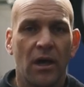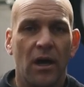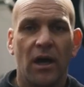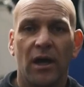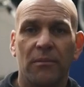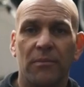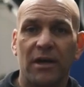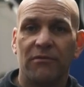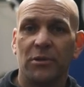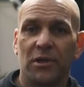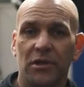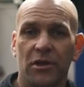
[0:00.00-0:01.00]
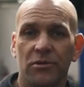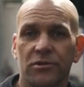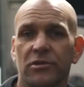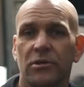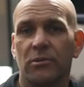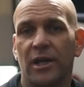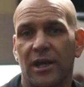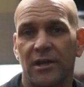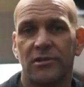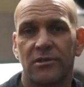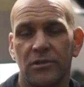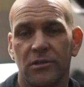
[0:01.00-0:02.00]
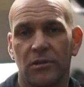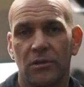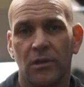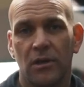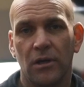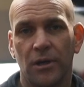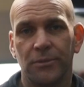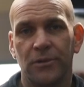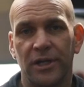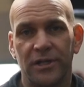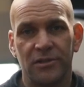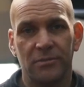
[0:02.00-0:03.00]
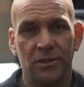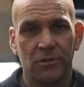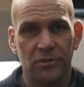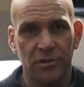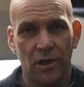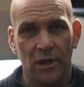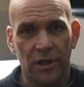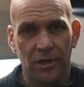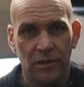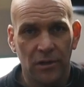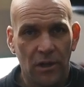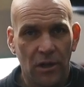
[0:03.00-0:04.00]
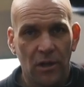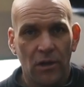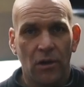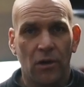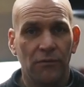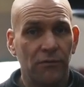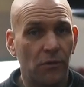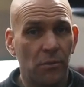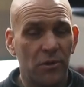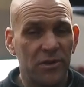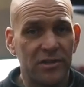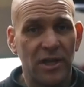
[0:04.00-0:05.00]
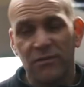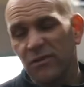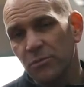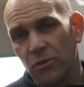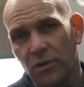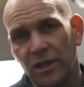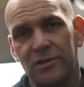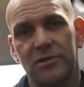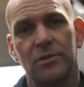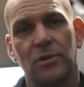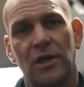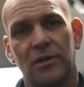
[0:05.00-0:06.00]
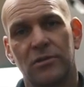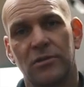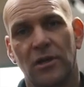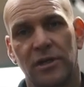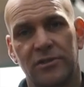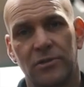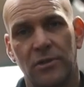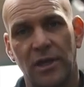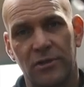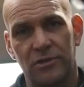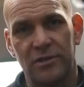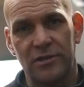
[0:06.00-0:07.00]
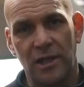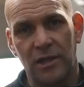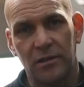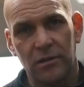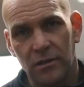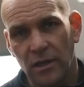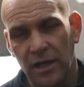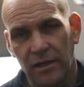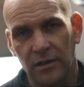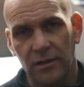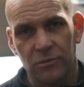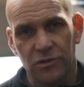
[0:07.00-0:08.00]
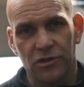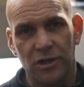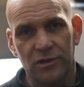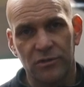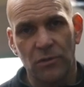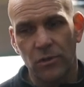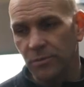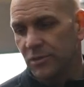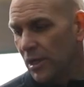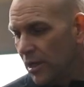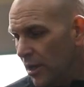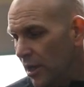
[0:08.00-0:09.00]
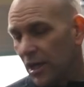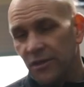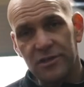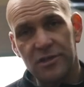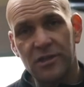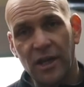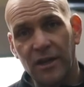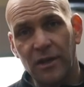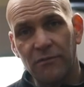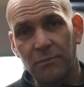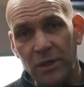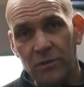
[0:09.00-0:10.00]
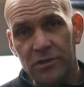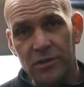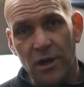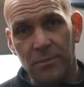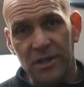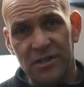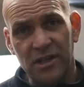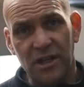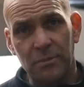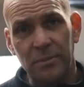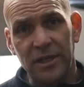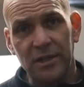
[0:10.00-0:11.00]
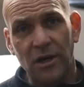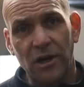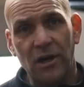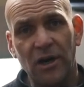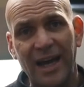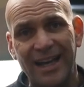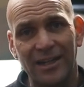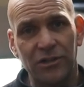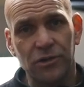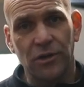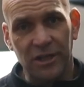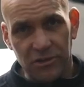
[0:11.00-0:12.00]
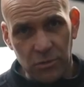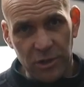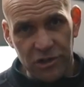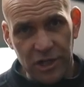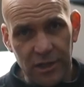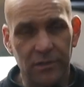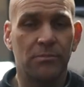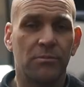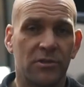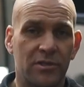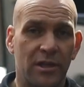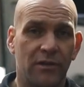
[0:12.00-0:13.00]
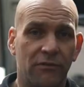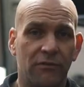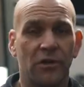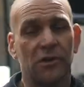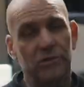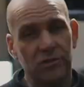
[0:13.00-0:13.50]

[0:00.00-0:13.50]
but everyone knows that when Aston upgraded to Bilstein on 4.7, more or less 2009, 2010, the handling was transformed. This is going to have Bilstein, but it's going to be our electronic switching, stiff and